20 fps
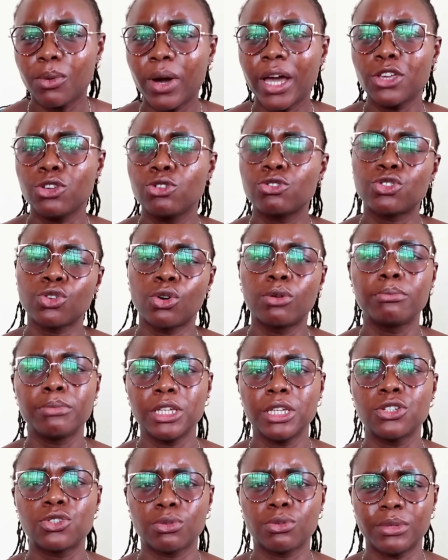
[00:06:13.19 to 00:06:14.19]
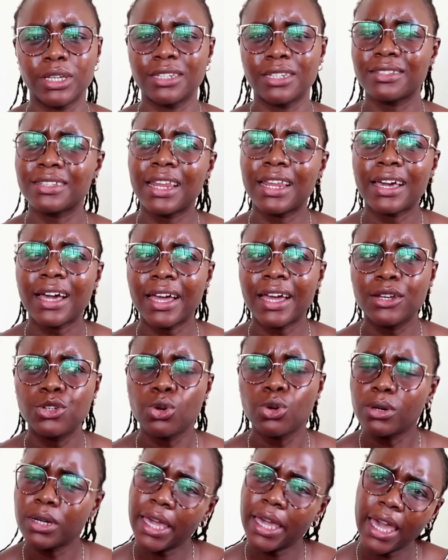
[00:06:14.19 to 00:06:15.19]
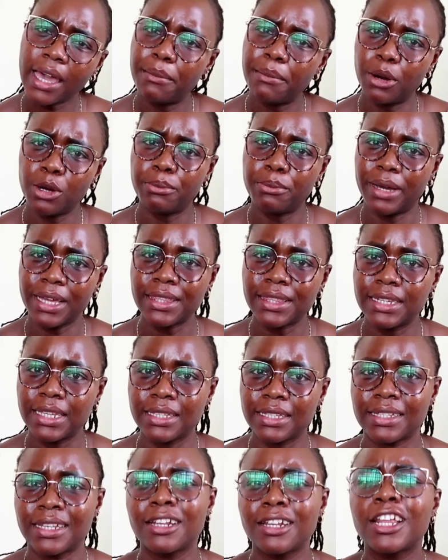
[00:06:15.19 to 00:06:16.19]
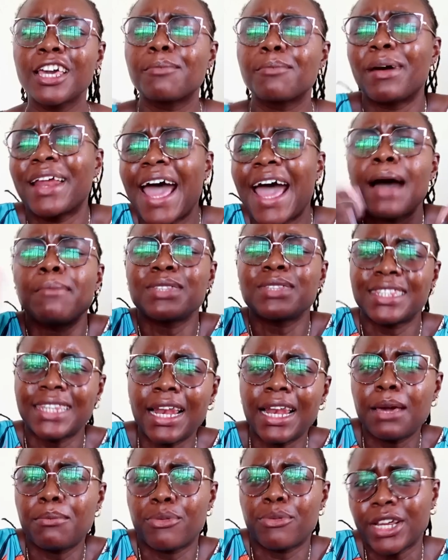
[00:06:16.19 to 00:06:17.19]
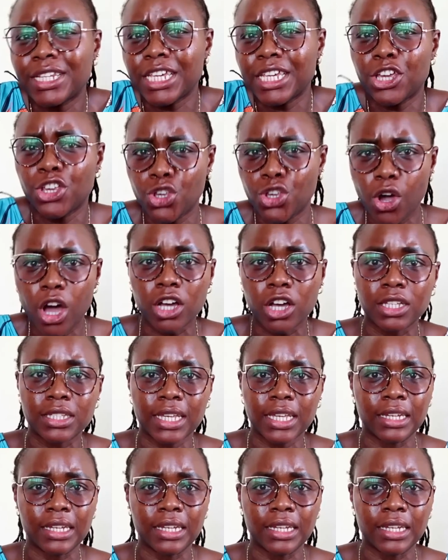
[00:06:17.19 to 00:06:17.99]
Why are you so mean to me? And he's like, I don't care about birthdays. And I'm like, but I'm celebrating yours.